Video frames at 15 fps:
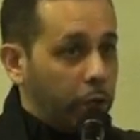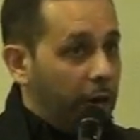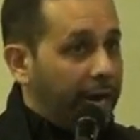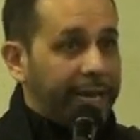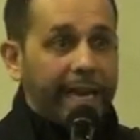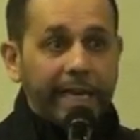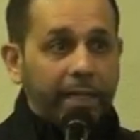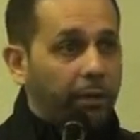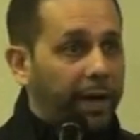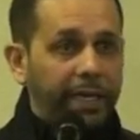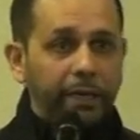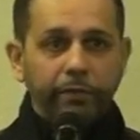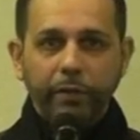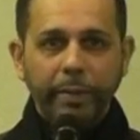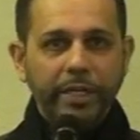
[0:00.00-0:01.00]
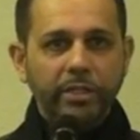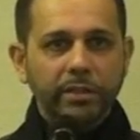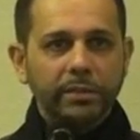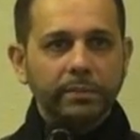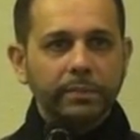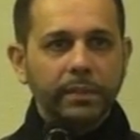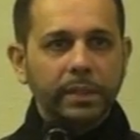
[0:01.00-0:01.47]
But you're not getting the right
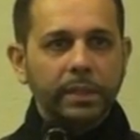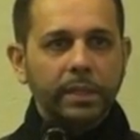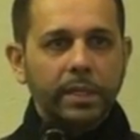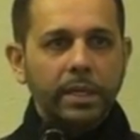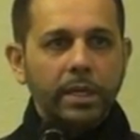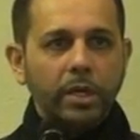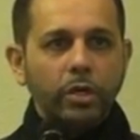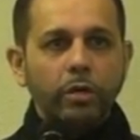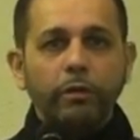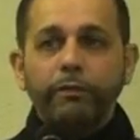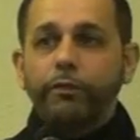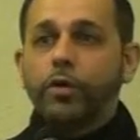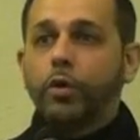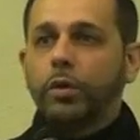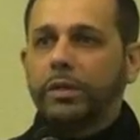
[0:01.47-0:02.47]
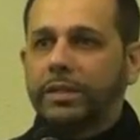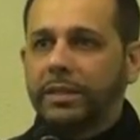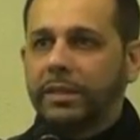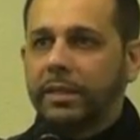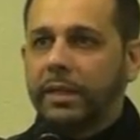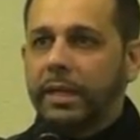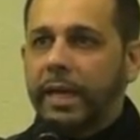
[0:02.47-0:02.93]
information. You're
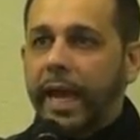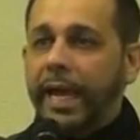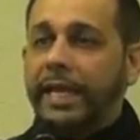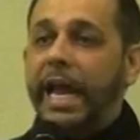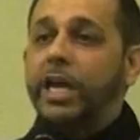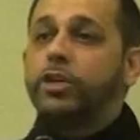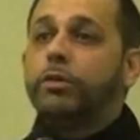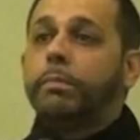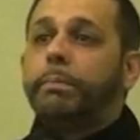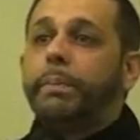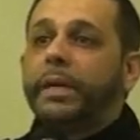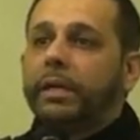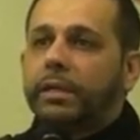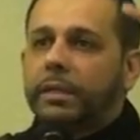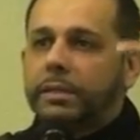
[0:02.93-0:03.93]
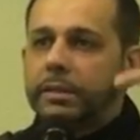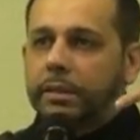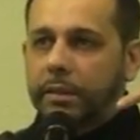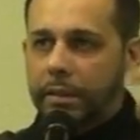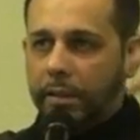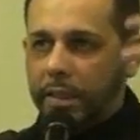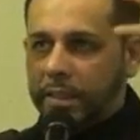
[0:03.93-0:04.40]
fooled. And now you
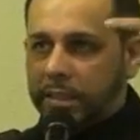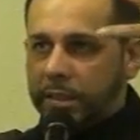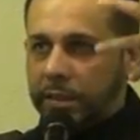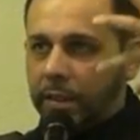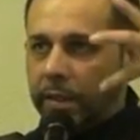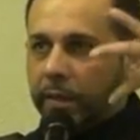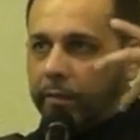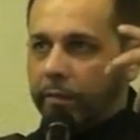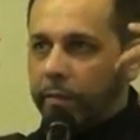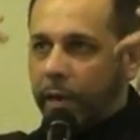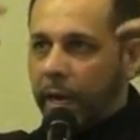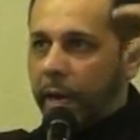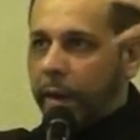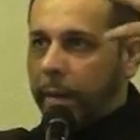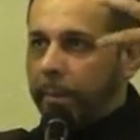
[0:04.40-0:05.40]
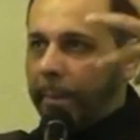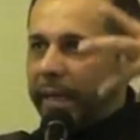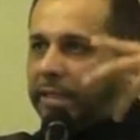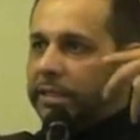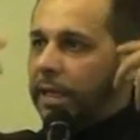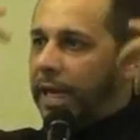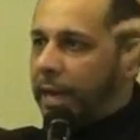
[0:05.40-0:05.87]
build this
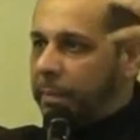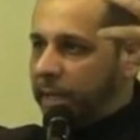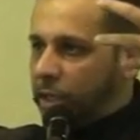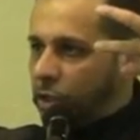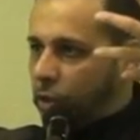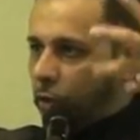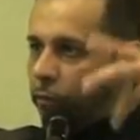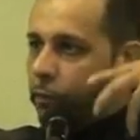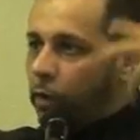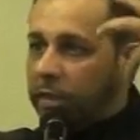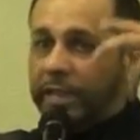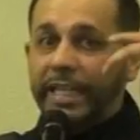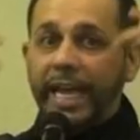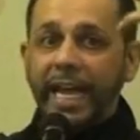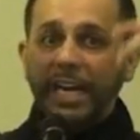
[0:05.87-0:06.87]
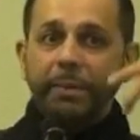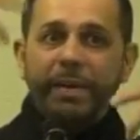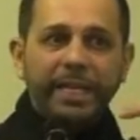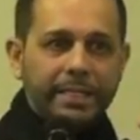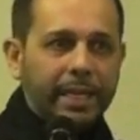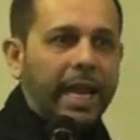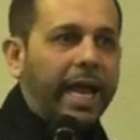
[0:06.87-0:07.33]
uh, mental image of what
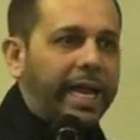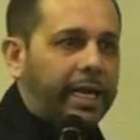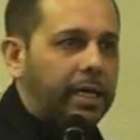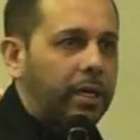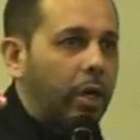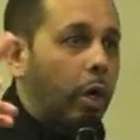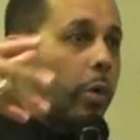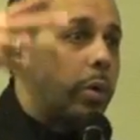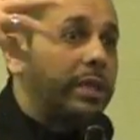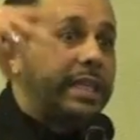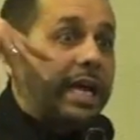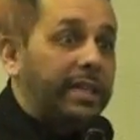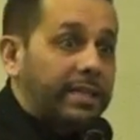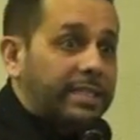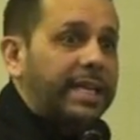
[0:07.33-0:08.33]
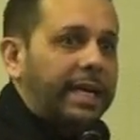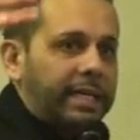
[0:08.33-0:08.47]
the enemy is like or what